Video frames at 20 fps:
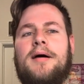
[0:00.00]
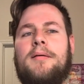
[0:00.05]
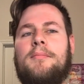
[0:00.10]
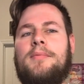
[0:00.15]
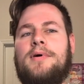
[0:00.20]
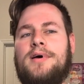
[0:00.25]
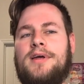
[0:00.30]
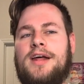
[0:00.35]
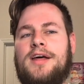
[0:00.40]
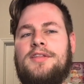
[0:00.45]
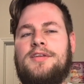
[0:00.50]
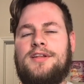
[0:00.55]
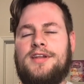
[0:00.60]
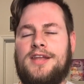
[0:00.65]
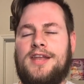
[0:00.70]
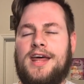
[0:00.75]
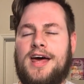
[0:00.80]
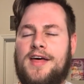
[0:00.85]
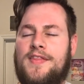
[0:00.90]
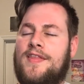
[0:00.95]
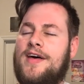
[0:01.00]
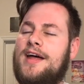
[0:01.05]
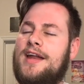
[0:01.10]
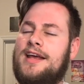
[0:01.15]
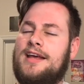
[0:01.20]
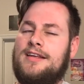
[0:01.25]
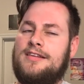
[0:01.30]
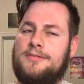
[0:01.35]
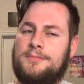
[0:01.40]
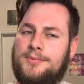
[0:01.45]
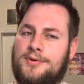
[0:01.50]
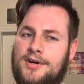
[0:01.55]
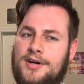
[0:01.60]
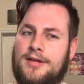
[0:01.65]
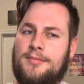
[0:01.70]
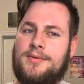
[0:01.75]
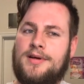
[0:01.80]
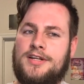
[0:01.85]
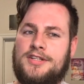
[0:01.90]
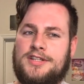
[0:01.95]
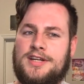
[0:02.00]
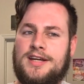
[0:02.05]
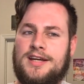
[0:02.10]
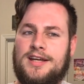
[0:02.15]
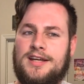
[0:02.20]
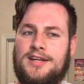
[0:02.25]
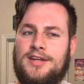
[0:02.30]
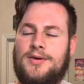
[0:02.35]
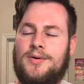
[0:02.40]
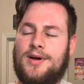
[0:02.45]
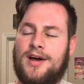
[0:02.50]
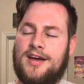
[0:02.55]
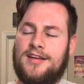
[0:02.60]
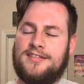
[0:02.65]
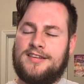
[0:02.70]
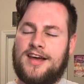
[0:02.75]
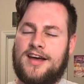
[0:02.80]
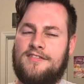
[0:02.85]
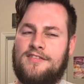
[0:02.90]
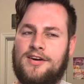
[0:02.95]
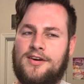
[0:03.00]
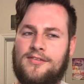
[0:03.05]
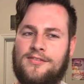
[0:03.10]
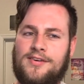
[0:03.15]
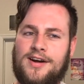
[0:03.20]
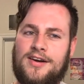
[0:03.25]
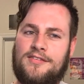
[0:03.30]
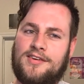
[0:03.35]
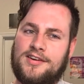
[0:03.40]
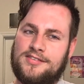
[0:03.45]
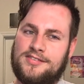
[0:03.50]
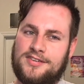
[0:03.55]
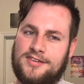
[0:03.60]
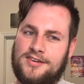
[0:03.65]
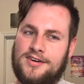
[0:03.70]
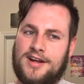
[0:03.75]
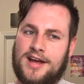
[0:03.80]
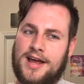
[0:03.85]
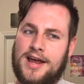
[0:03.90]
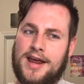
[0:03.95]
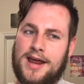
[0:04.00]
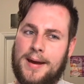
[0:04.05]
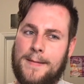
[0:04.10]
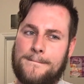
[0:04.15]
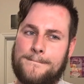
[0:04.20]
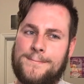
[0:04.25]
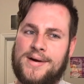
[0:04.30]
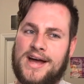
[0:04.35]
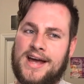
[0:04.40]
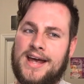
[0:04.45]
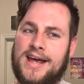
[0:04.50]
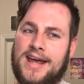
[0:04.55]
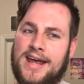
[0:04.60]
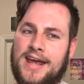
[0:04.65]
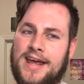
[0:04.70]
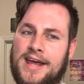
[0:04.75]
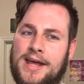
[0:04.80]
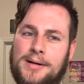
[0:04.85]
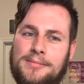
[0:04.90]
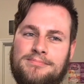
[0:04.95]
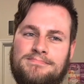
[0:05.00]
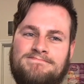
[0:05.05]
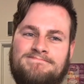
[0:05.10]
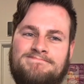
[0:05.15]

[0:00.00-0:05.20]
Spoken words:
But other than that, that is pretty much it. You guys have a great rest of your night. Bye.